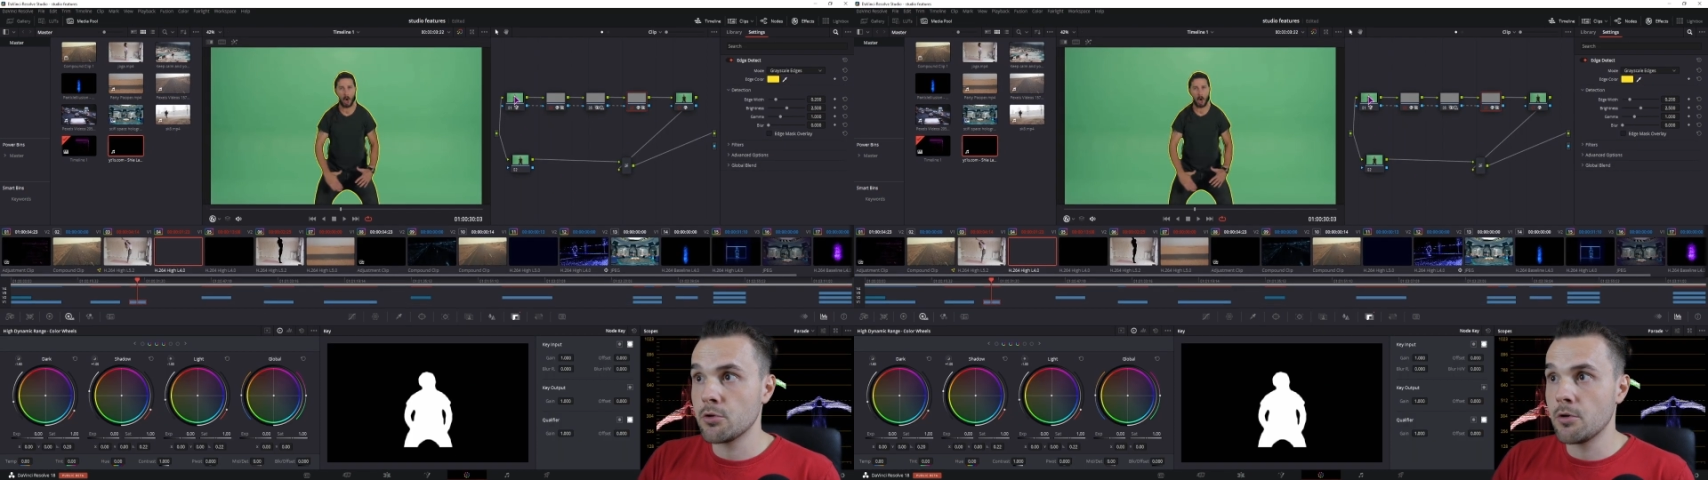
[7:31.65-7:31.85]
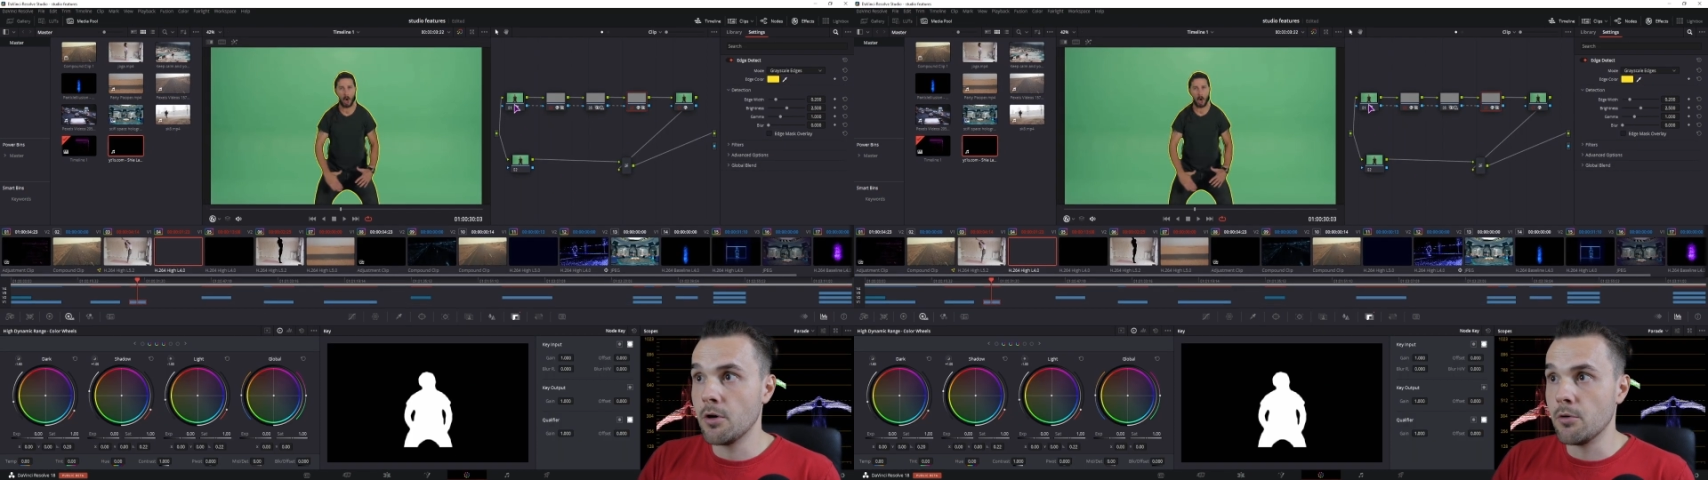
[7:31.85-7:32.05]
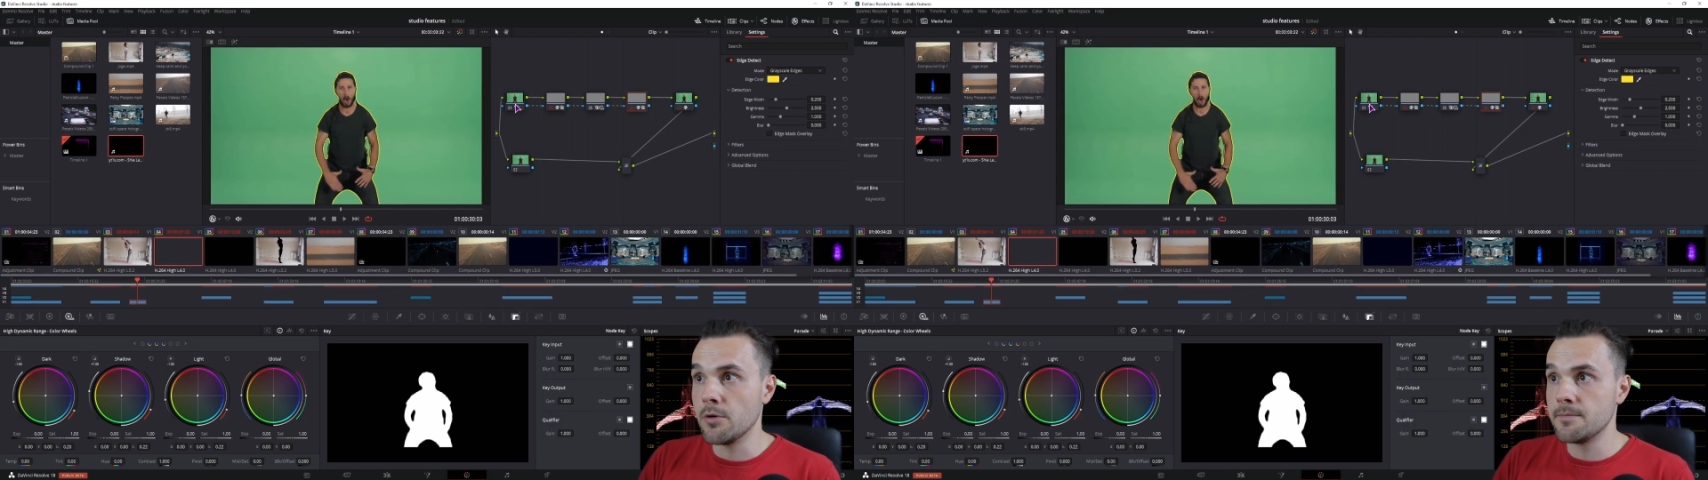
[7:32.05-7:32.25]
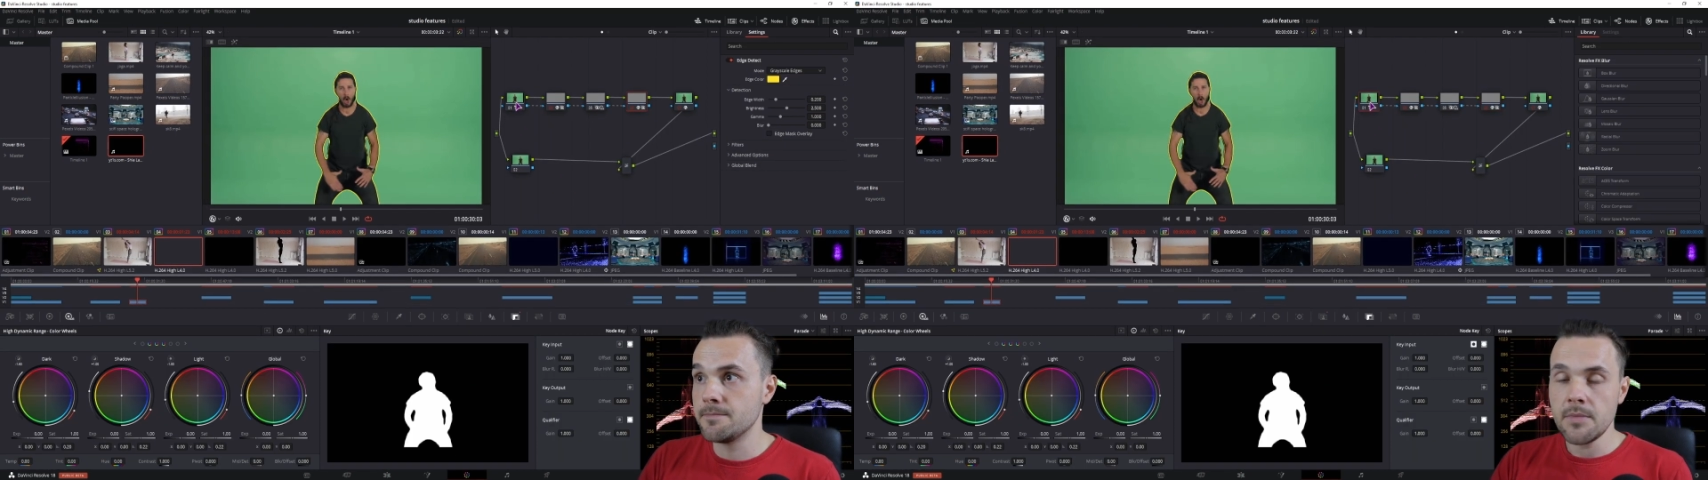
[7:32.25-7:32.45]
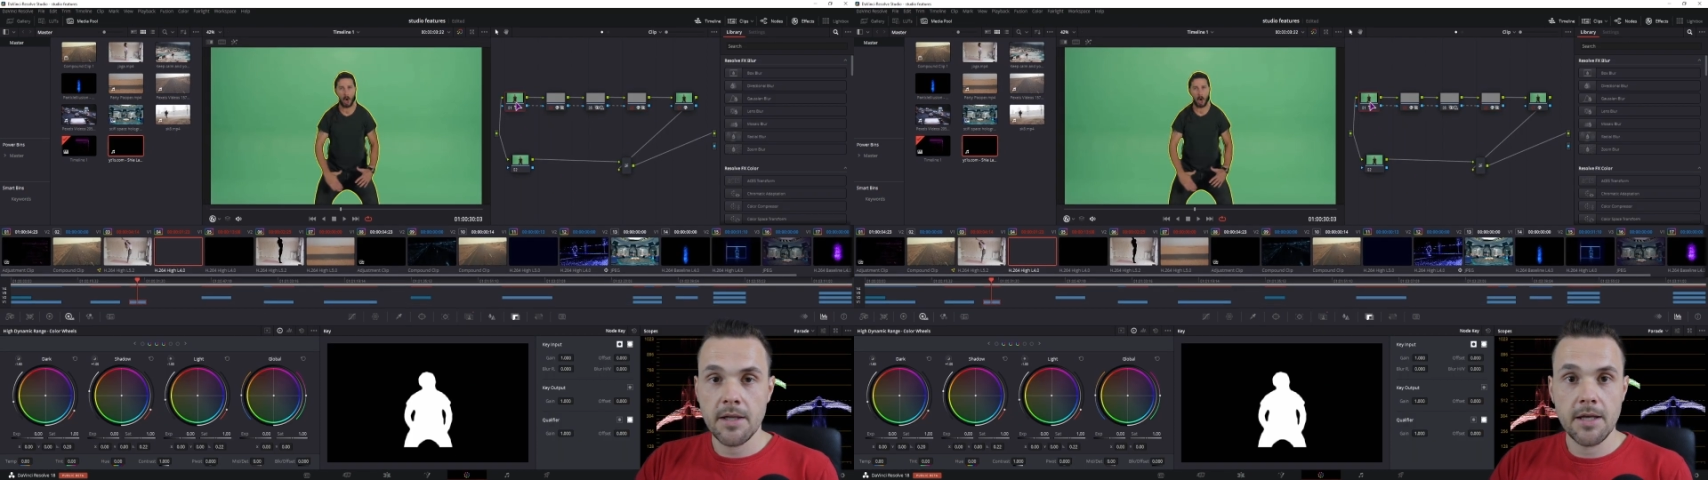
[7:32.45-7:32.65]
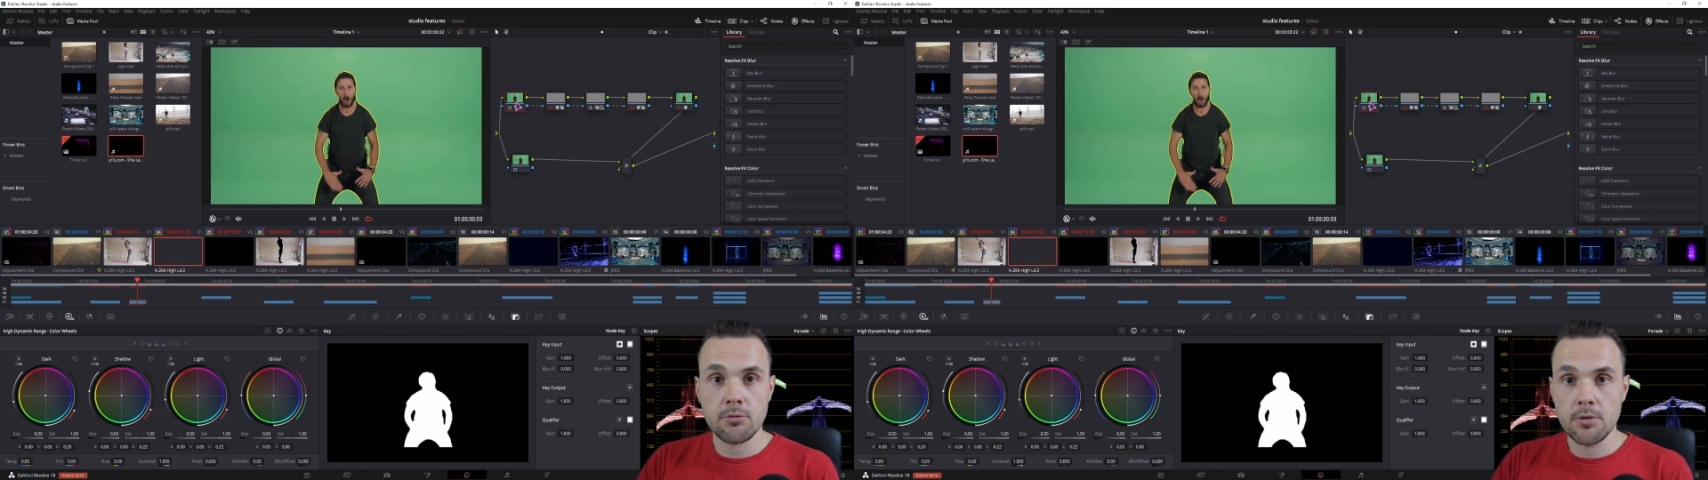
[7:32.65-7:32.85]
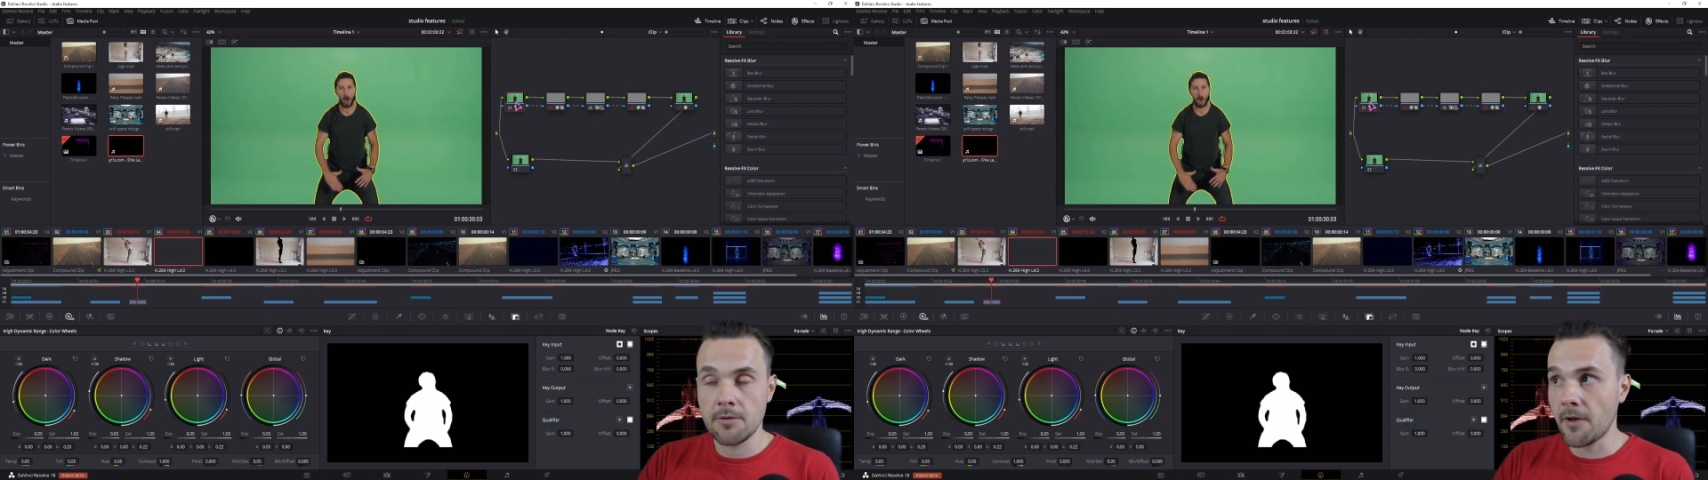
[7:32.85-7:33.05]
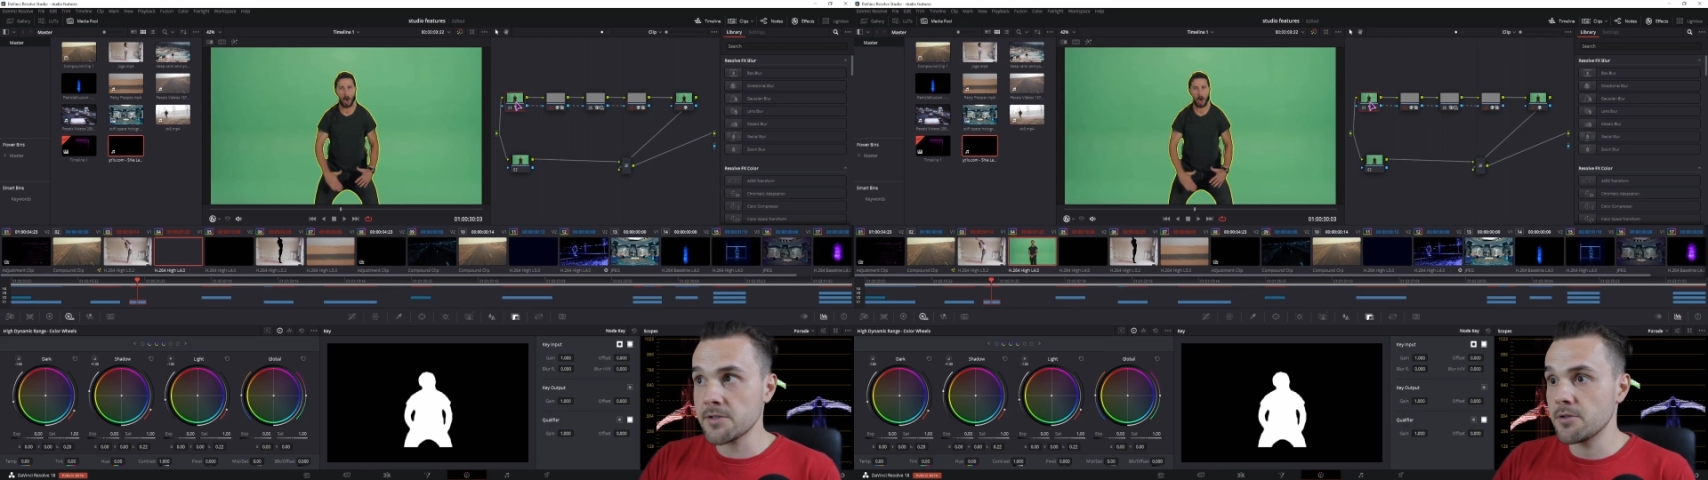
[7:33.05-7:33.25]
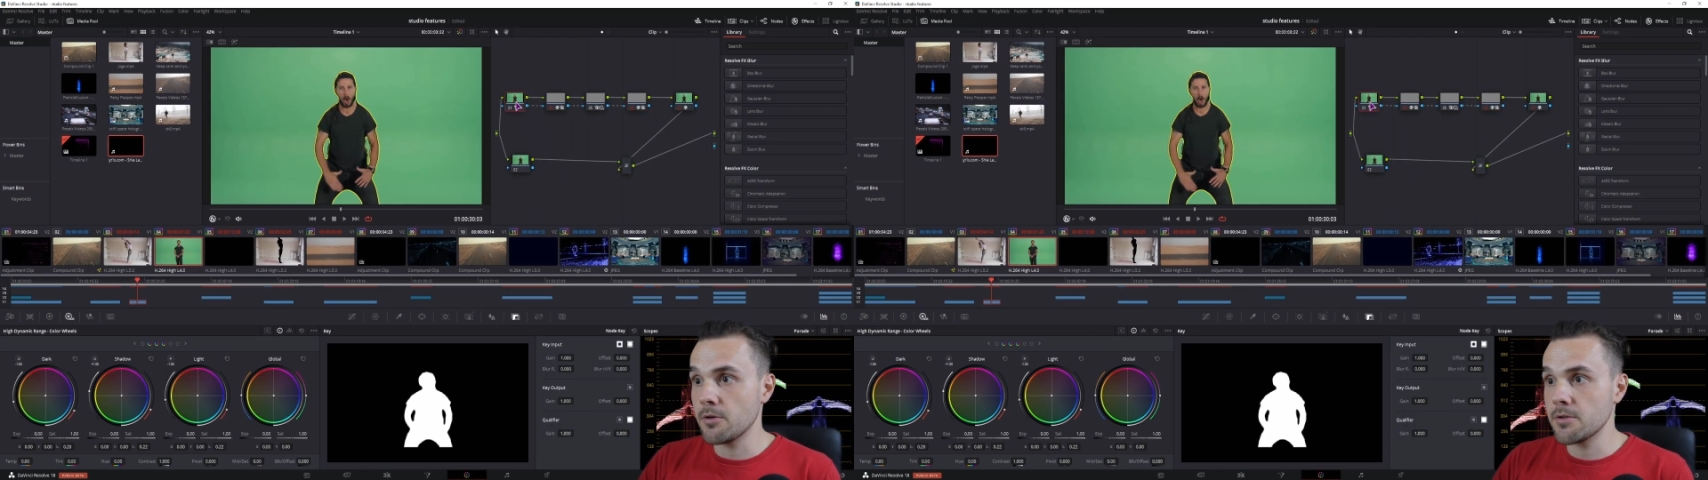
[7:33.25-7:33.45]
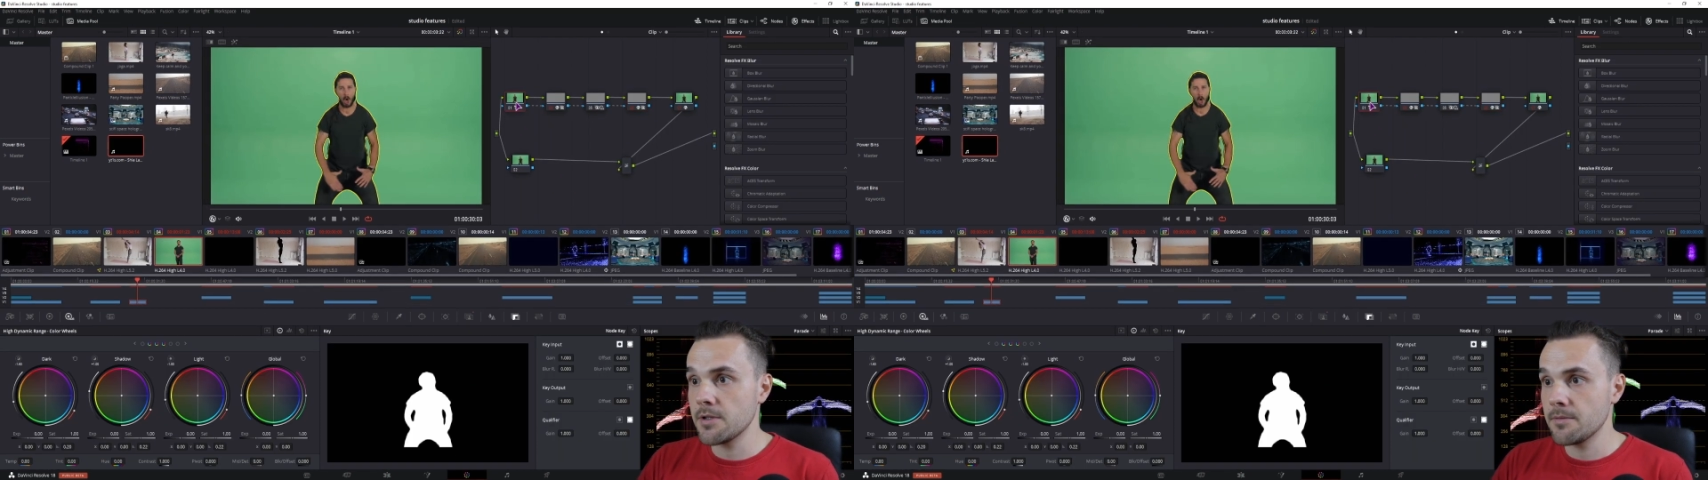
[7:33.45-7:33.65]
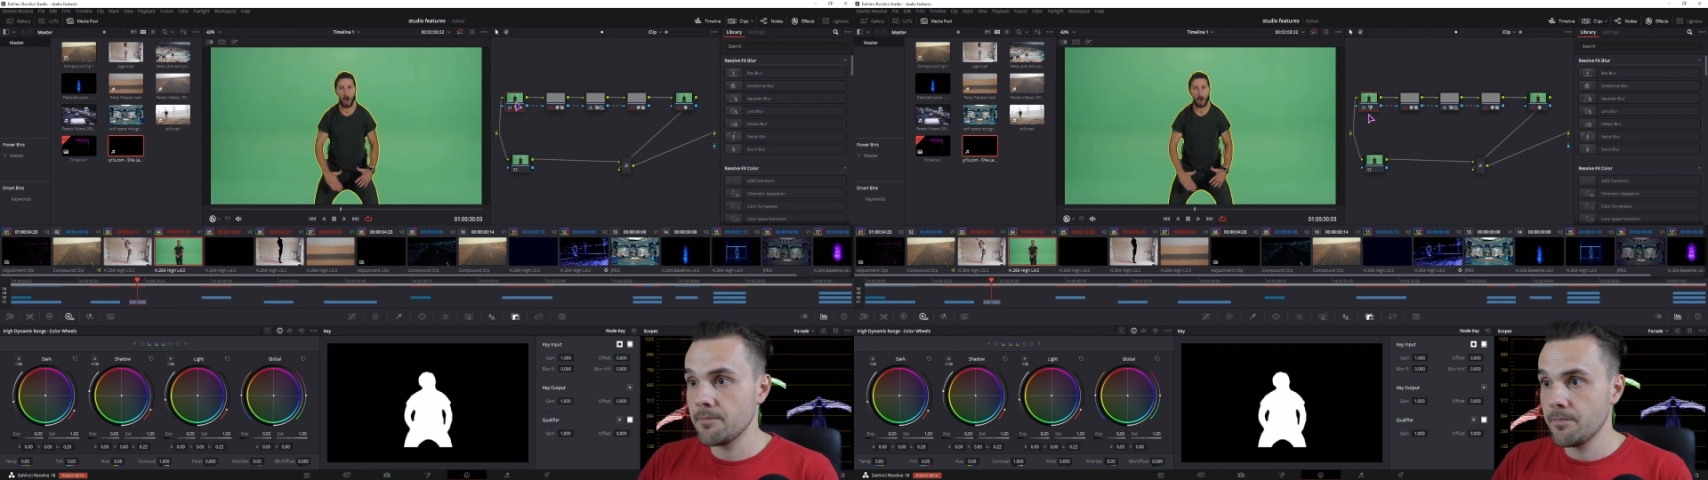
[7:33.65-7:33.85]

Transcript: would go into the first node,